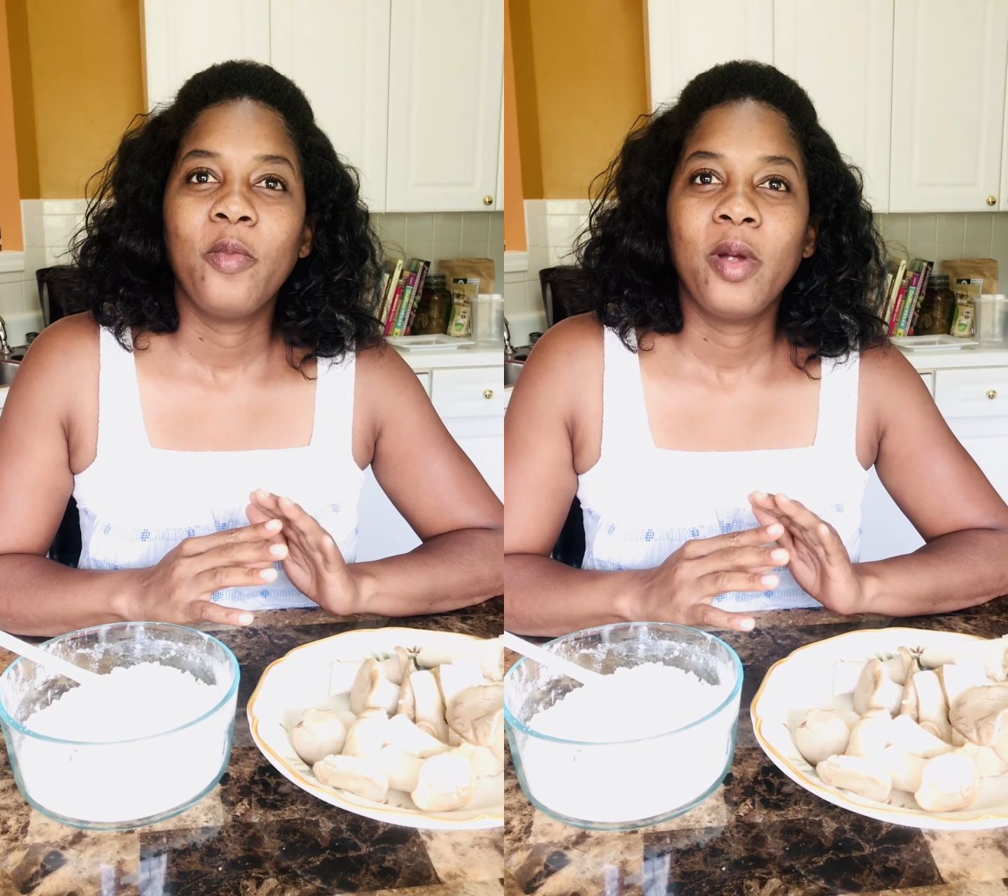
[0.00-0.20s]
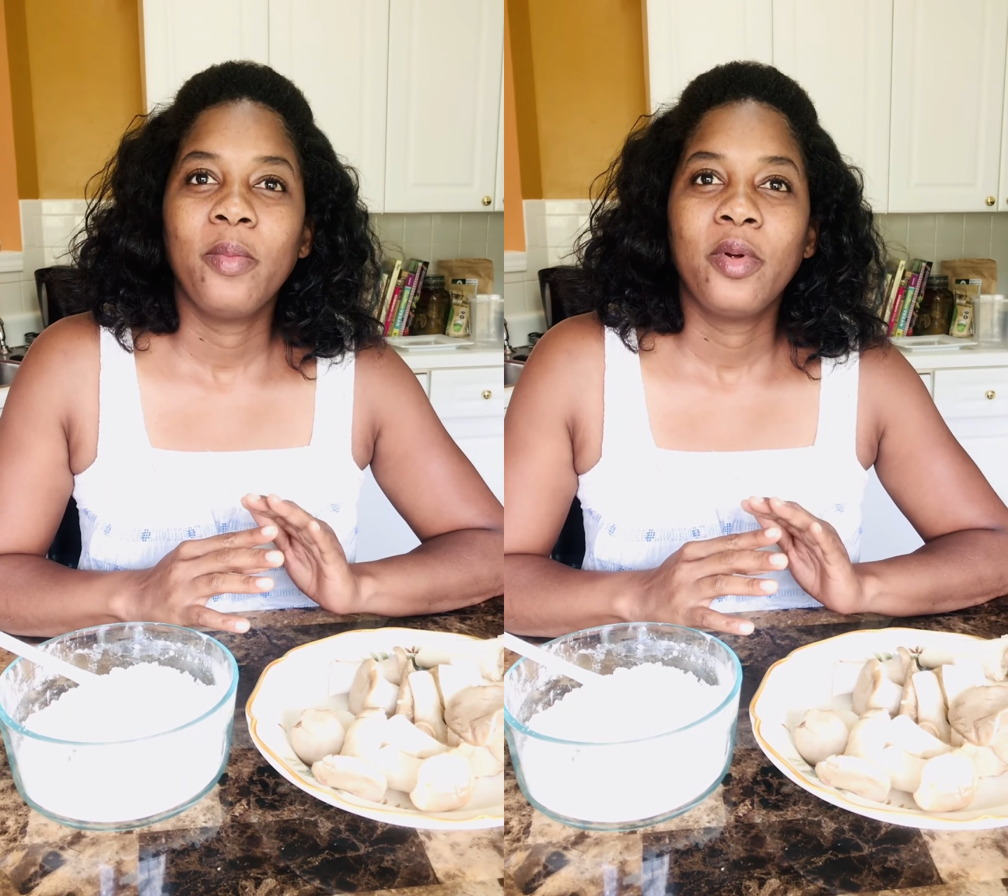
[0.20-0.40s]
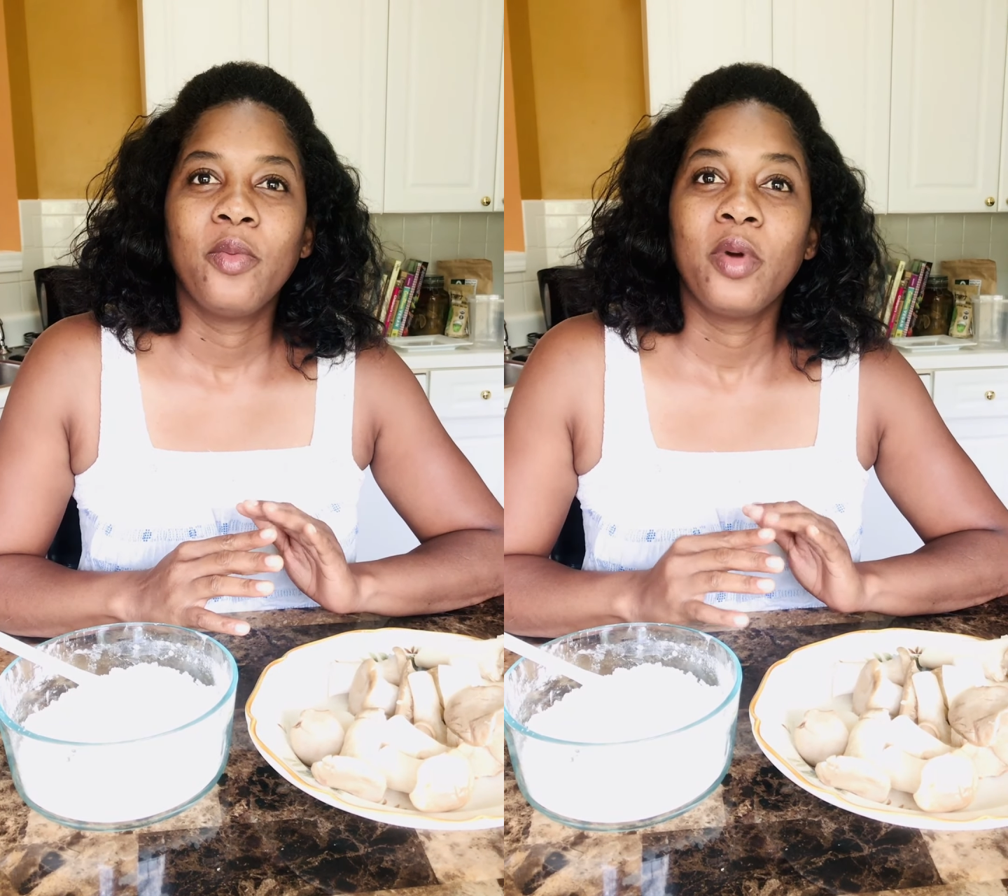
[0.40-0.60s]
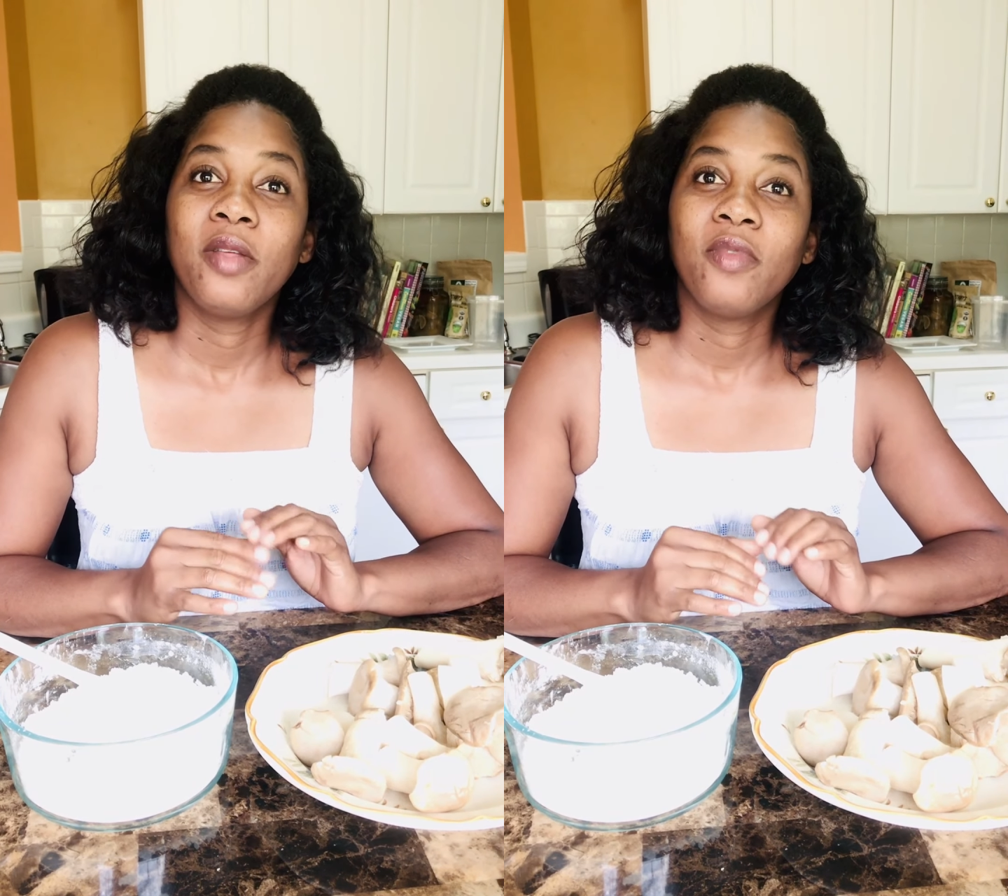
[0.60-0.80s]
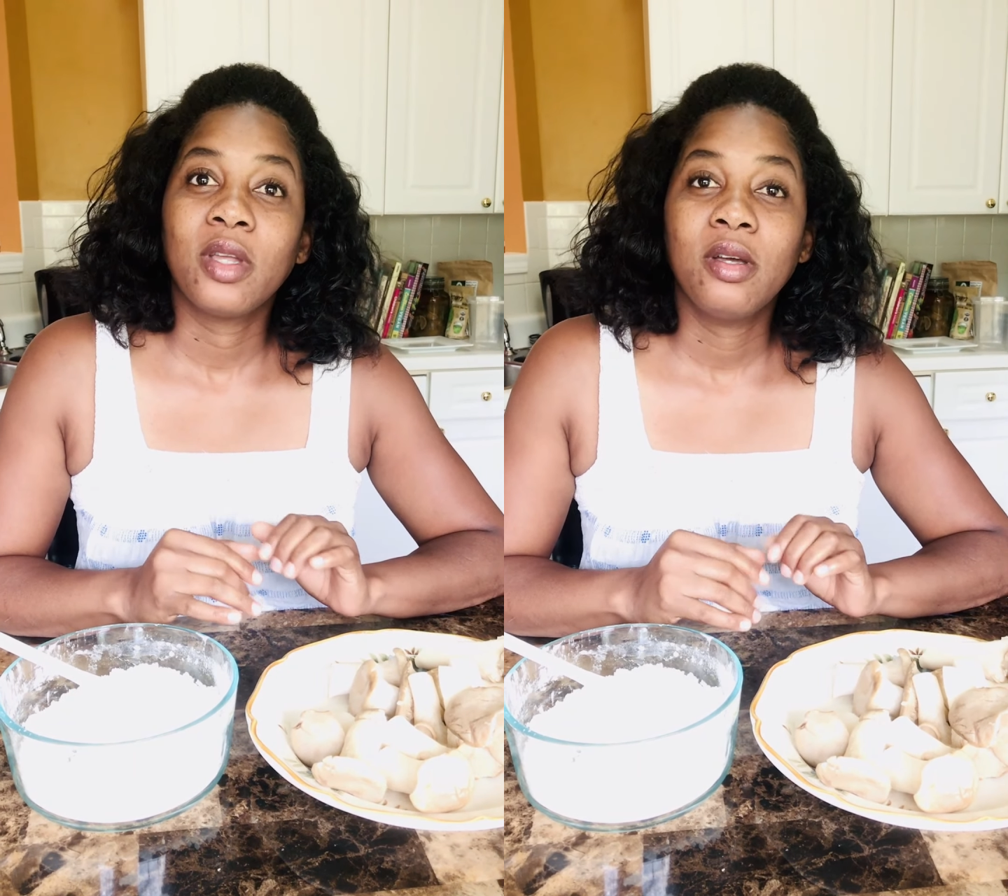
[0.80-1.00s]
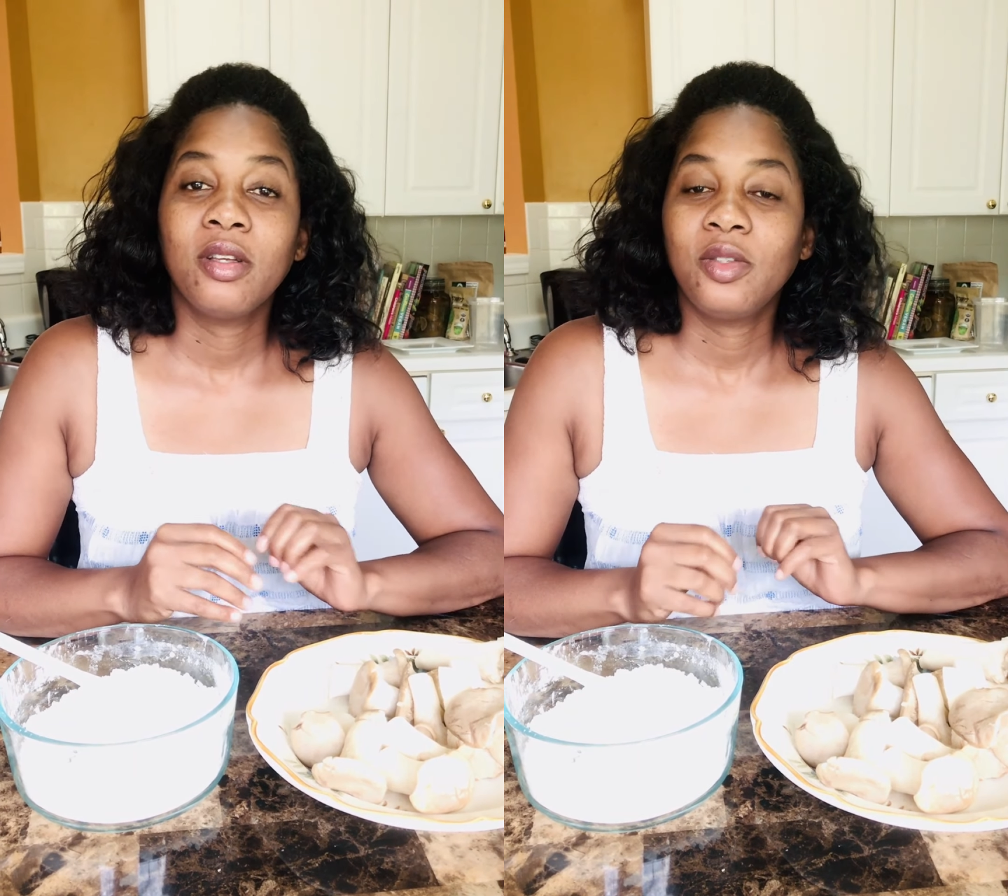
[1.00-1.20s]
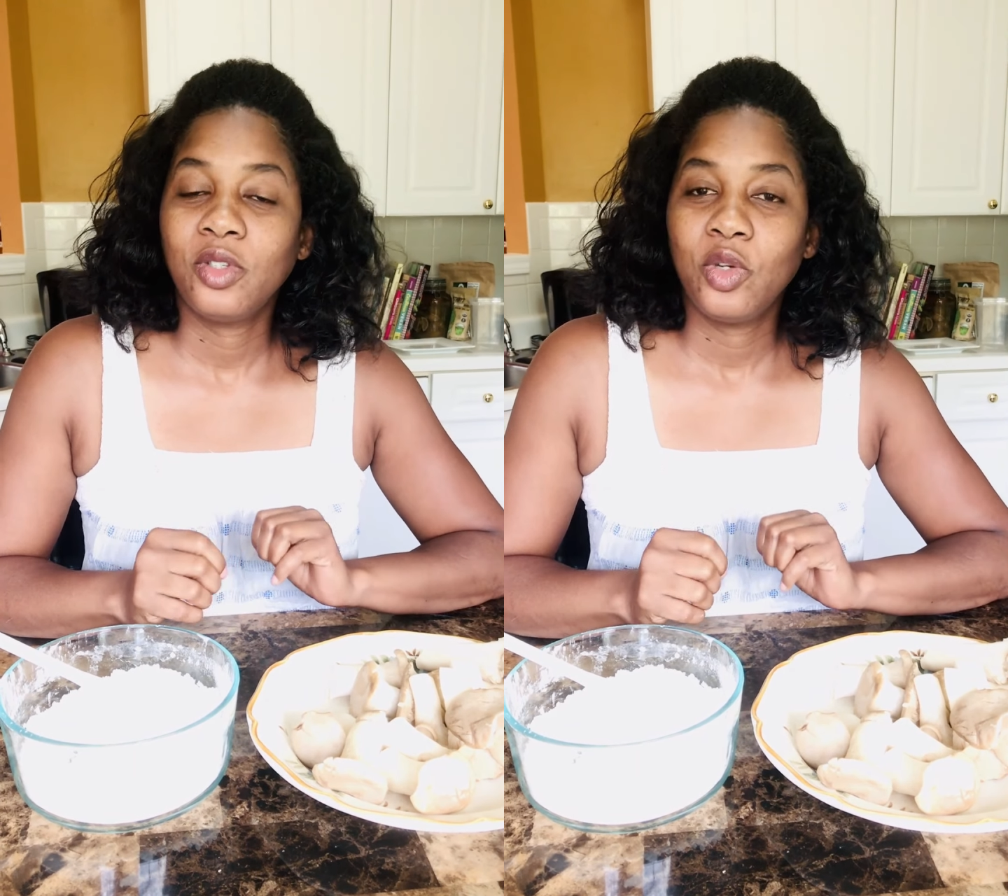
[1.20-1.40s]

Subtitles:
remember one of the cooks,